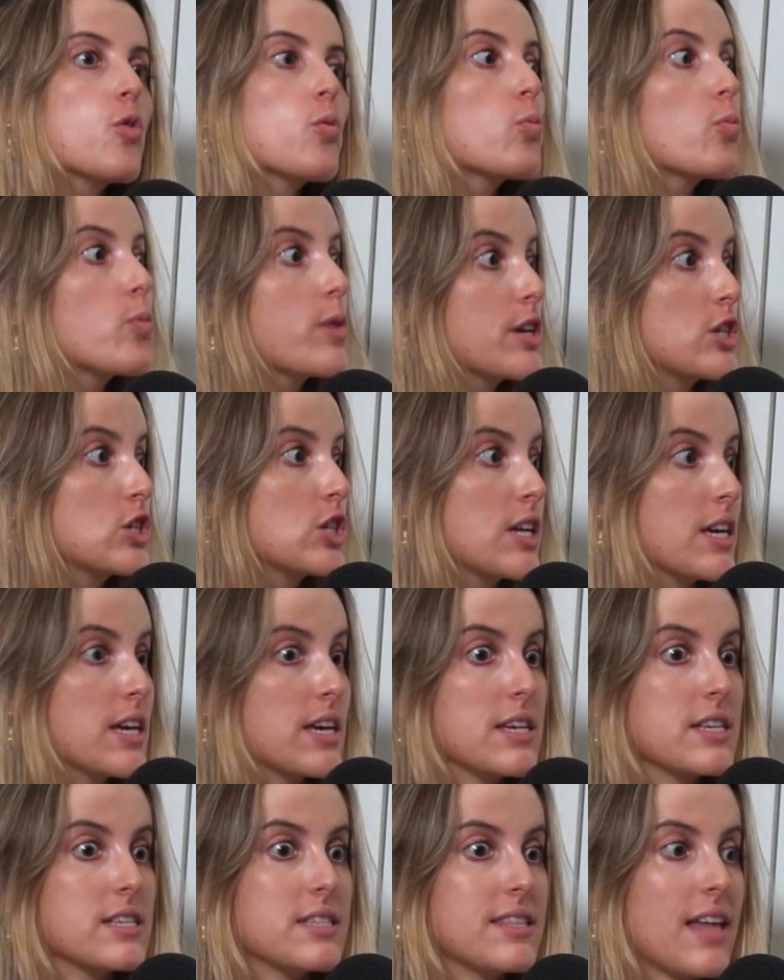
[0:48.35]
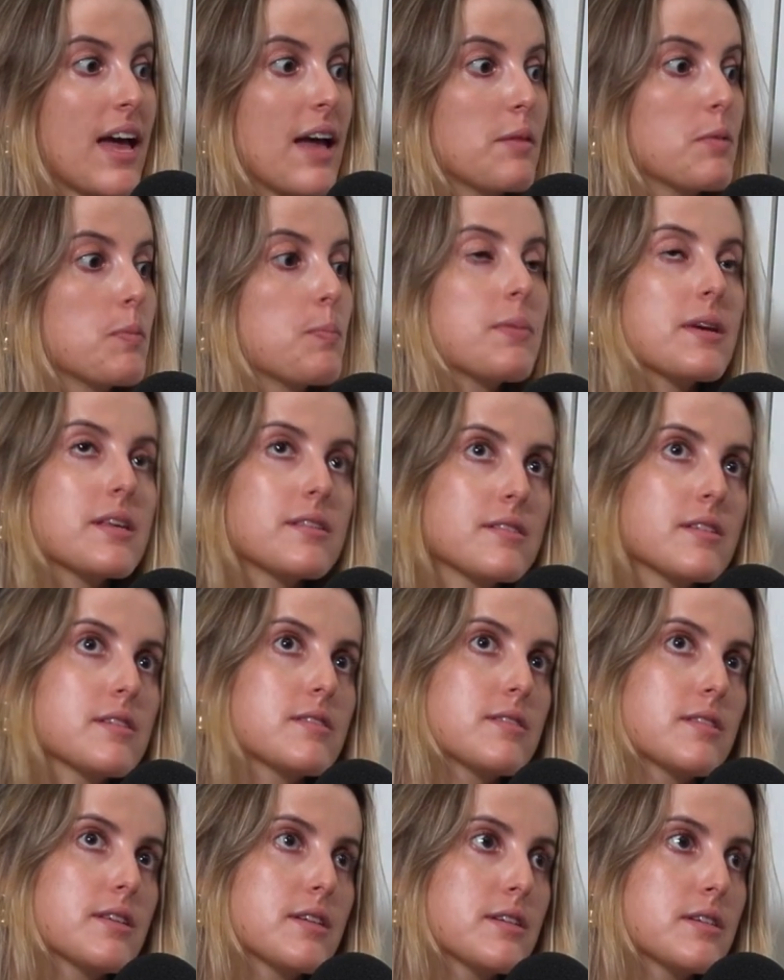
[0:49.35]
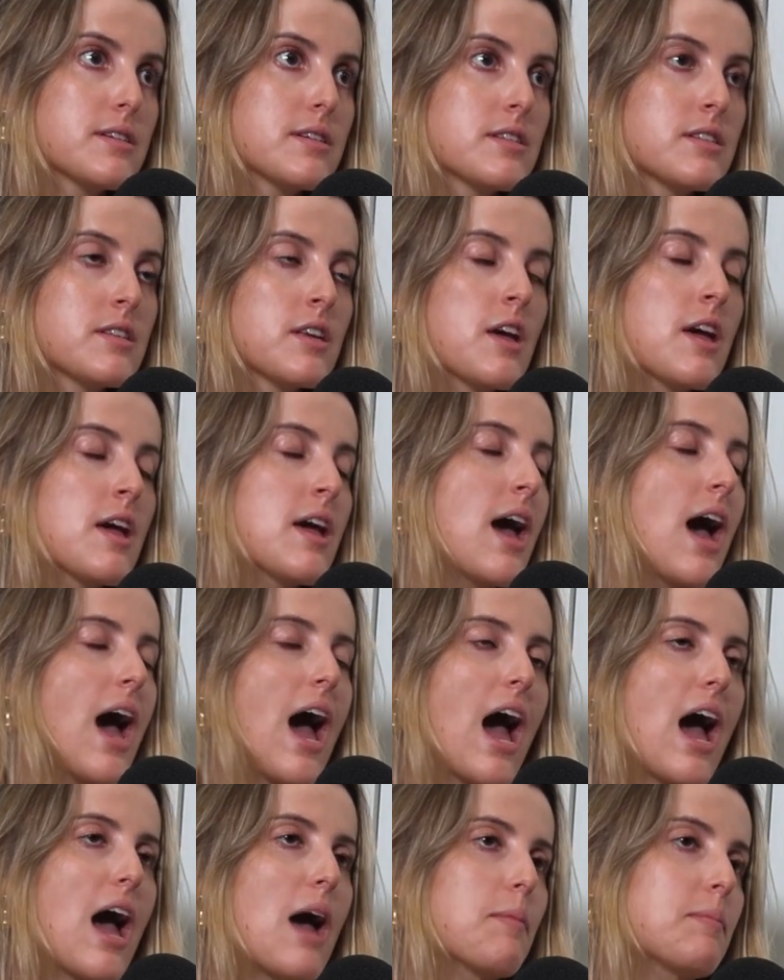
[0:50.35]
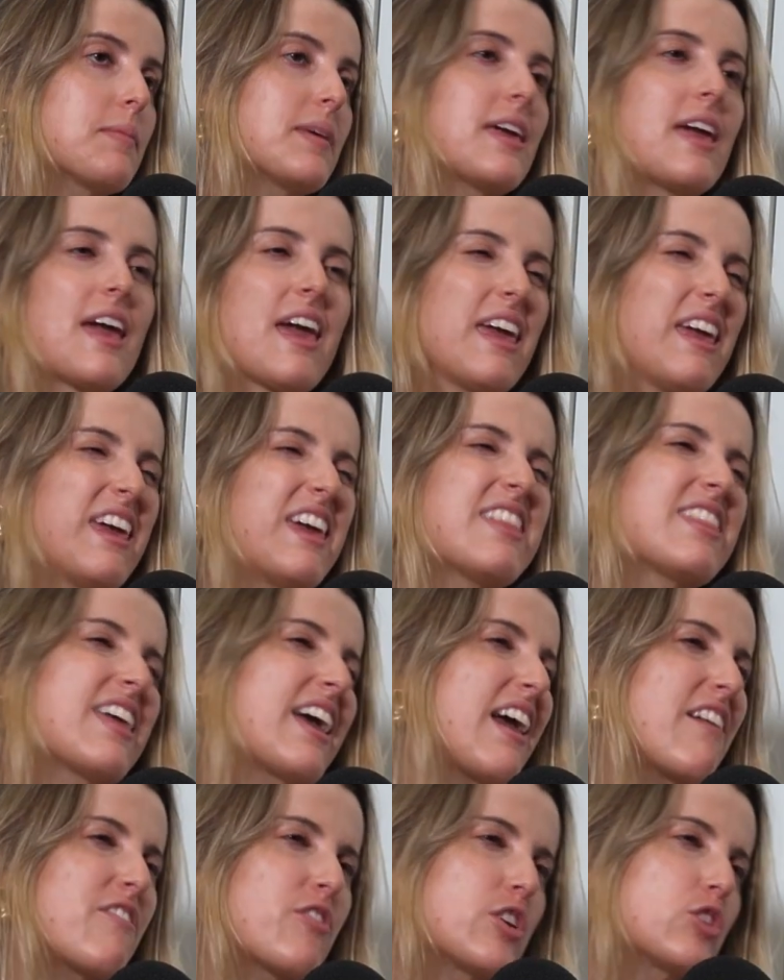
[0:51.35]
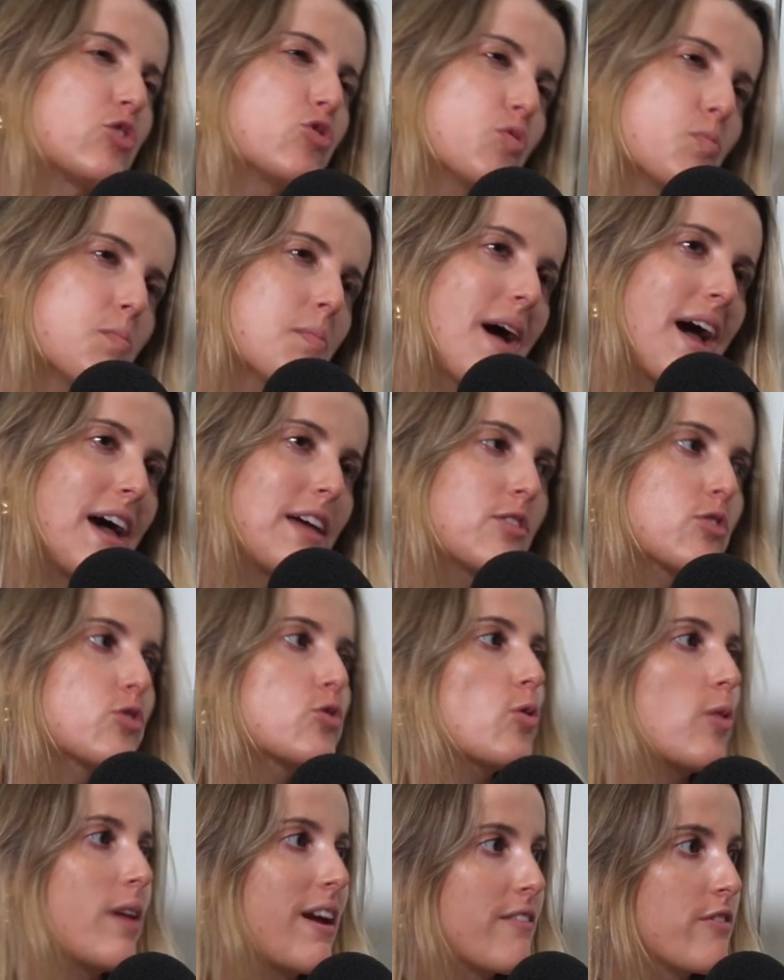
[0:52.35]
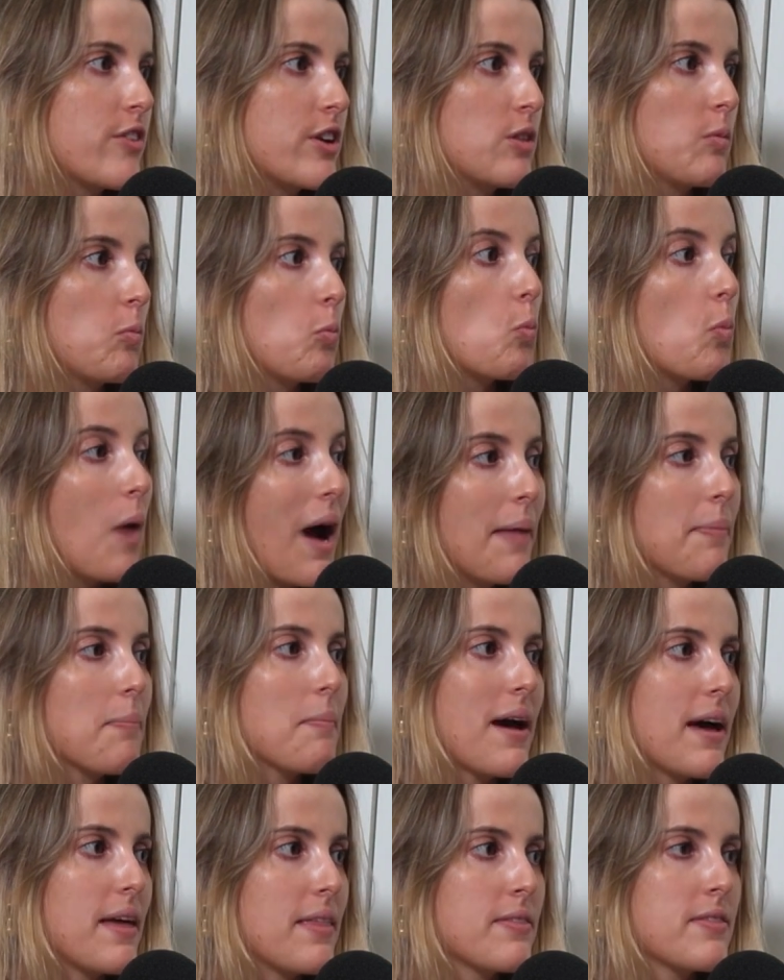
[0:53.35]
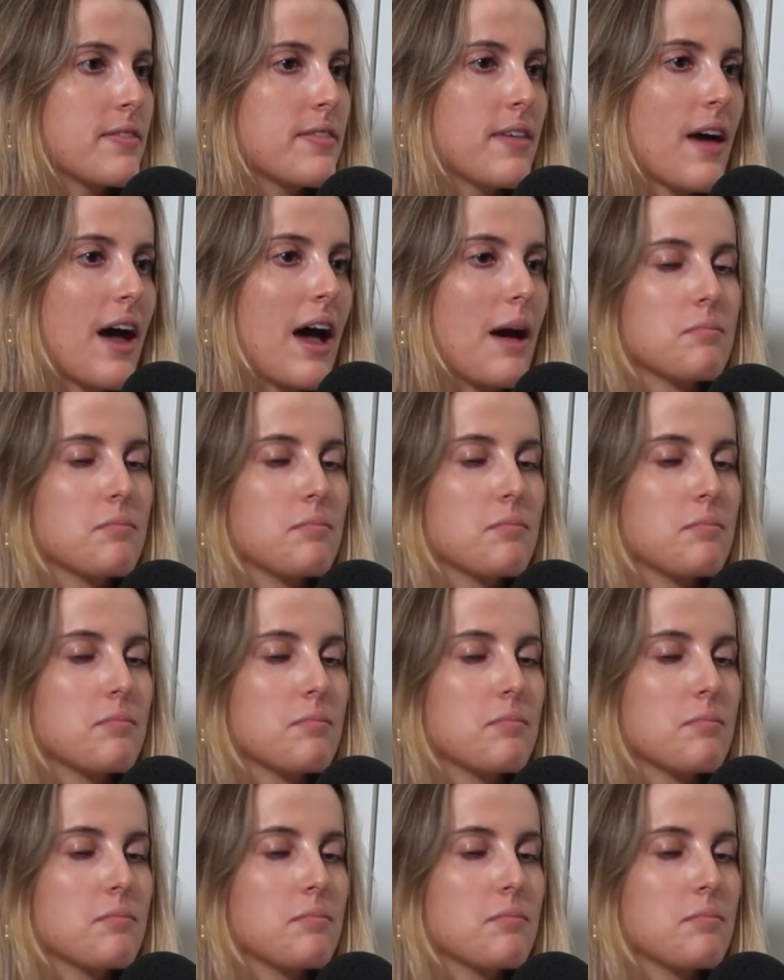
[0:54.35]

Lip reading: which is that businesses, either every 2 months or every 1 month,